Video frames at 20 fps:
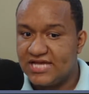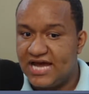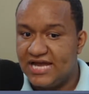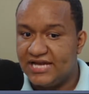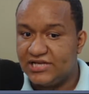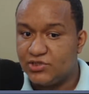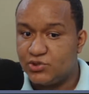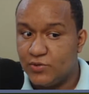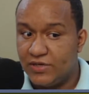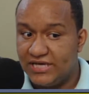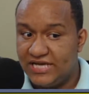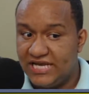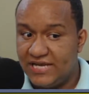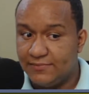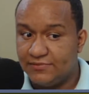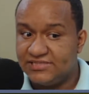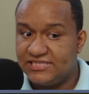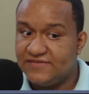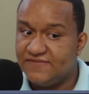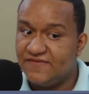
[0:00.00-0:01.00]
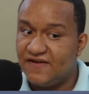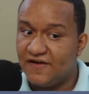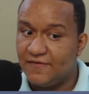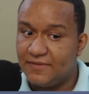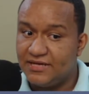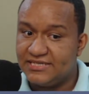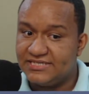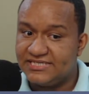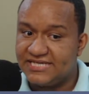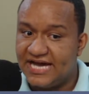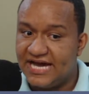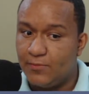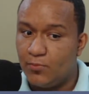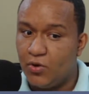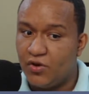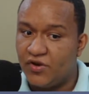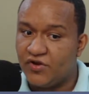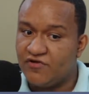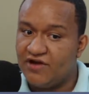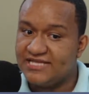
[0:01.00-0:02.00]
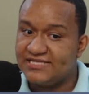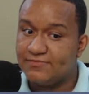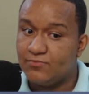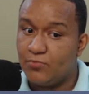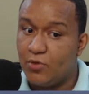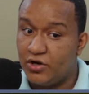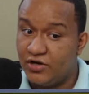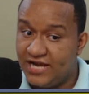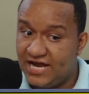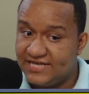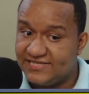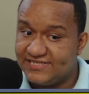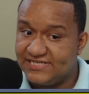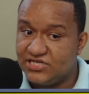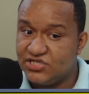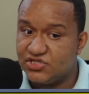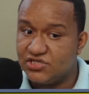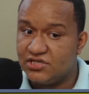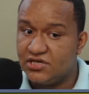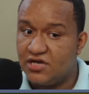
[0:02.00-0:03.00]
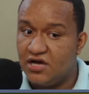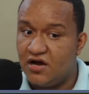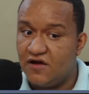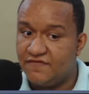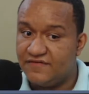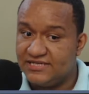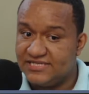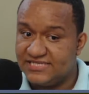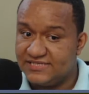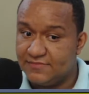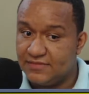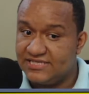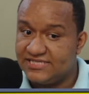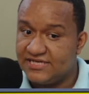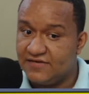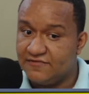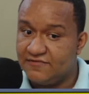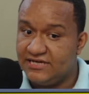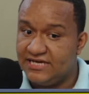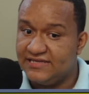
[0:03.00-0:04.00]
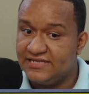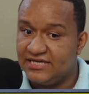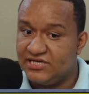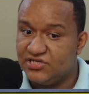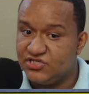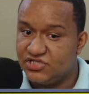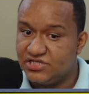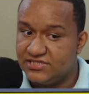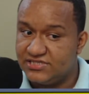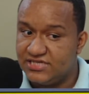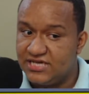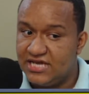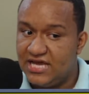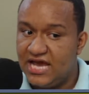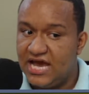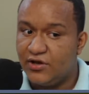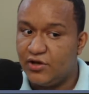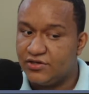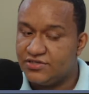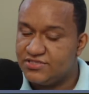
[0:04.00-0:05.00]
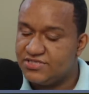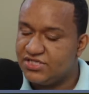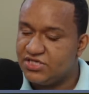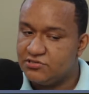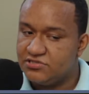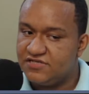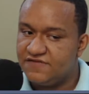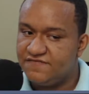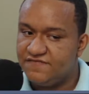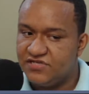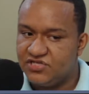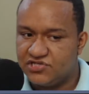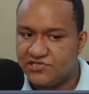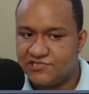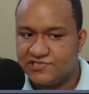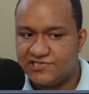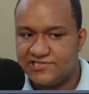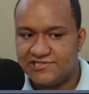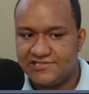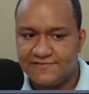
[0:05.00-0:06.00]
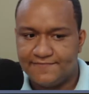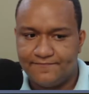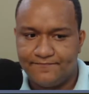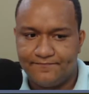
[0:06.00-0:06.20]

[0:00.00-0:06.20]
and to enable the development and modernization of its military intelligence and other security features.